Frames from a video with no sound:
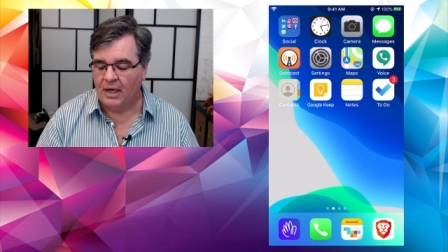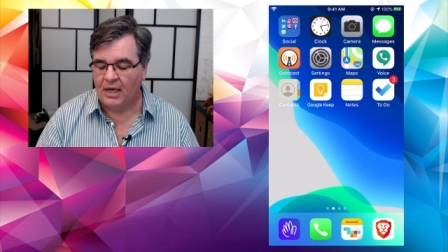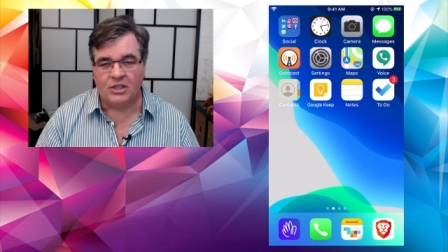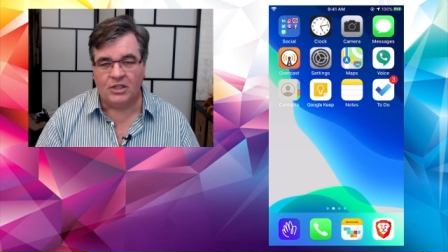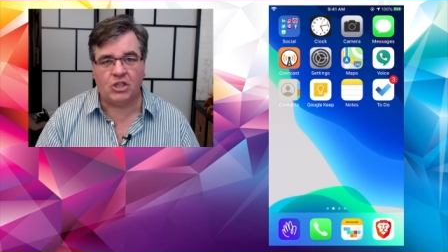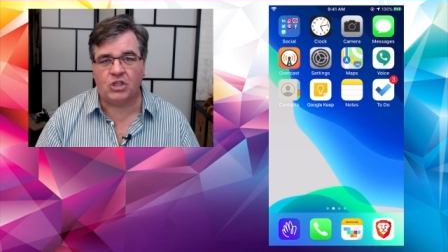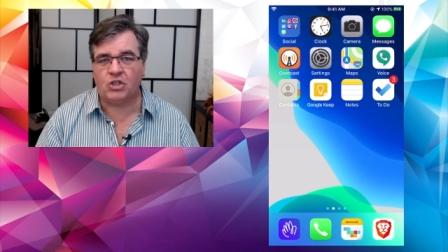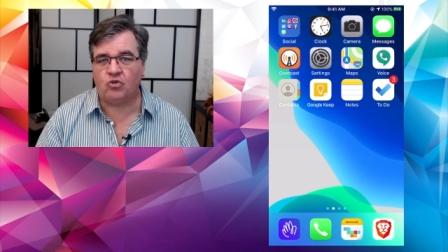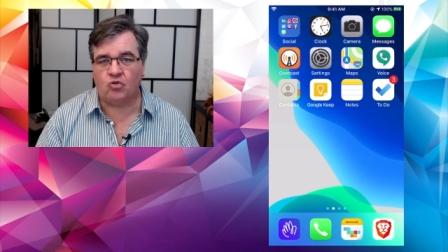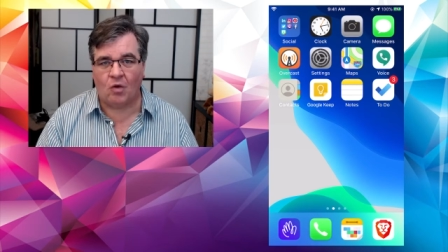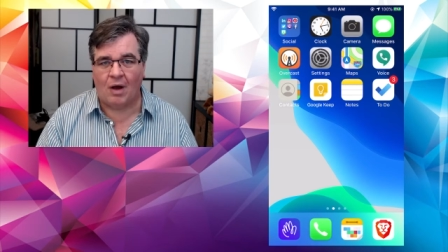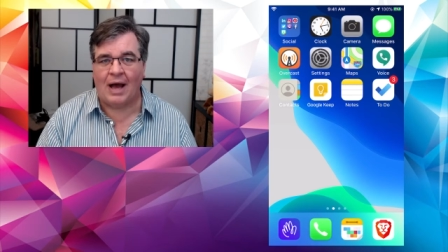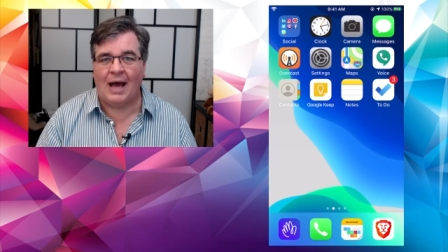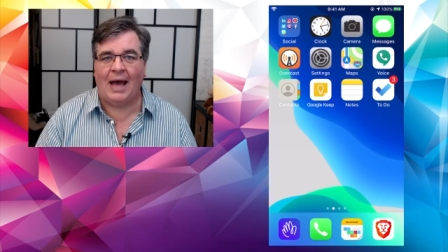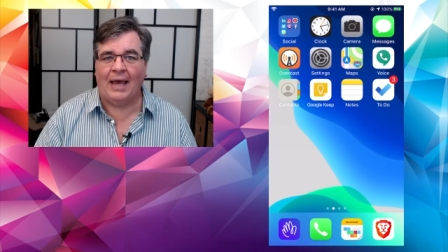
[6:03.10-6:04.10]
just
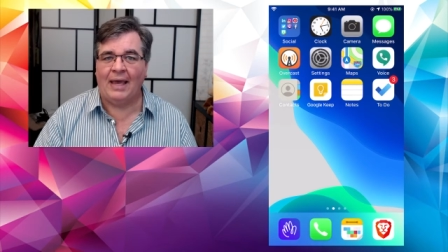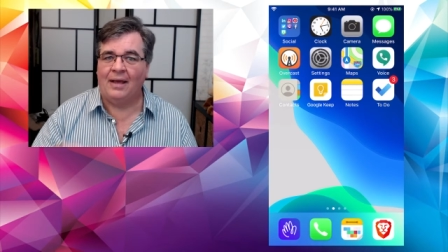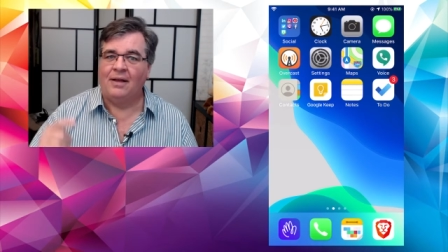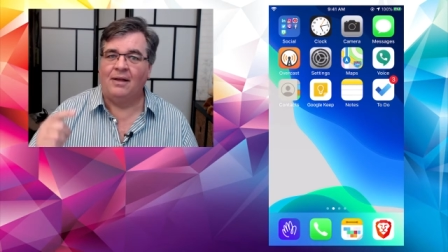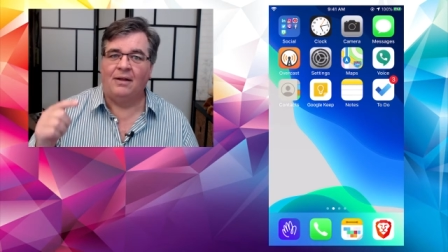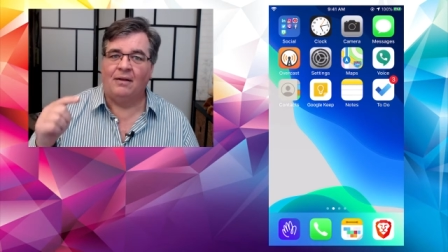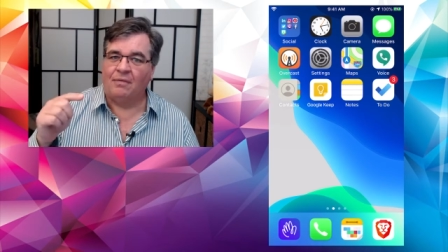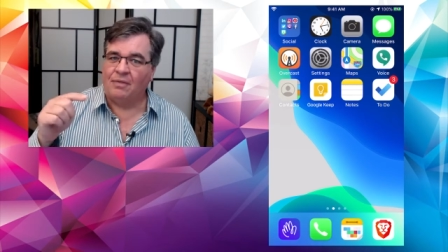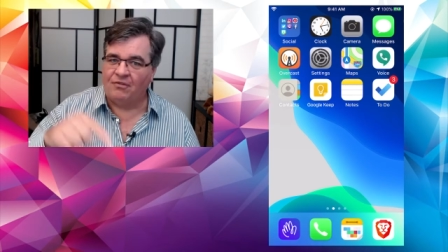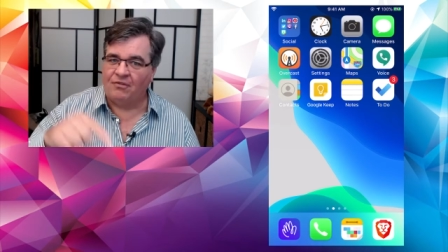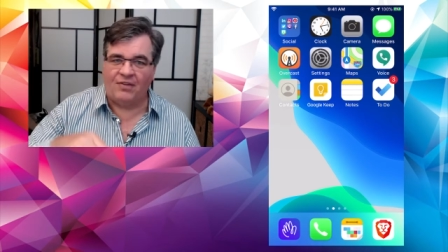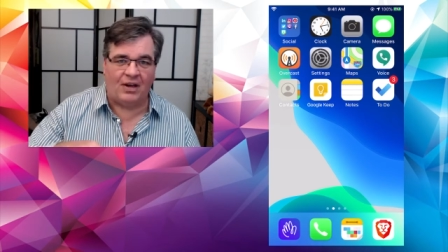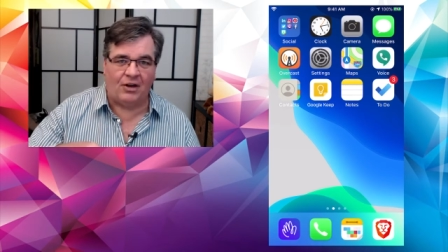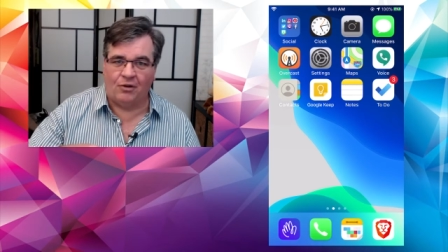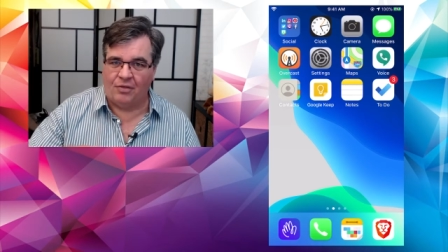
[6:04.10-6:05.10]
try the
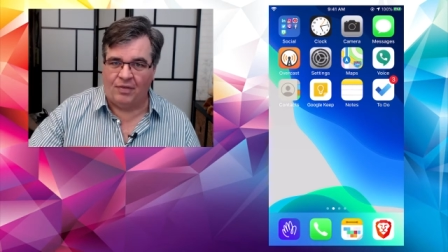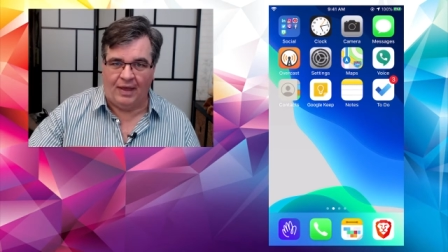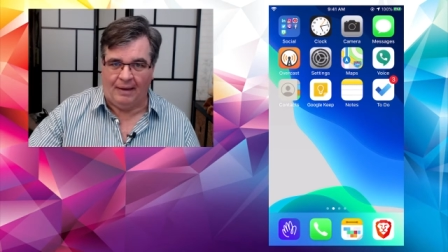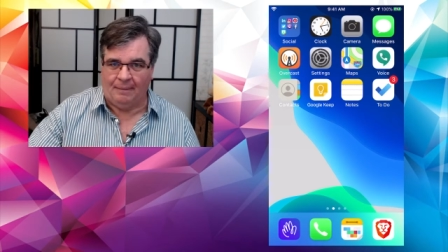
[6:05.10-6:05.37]
finger thing.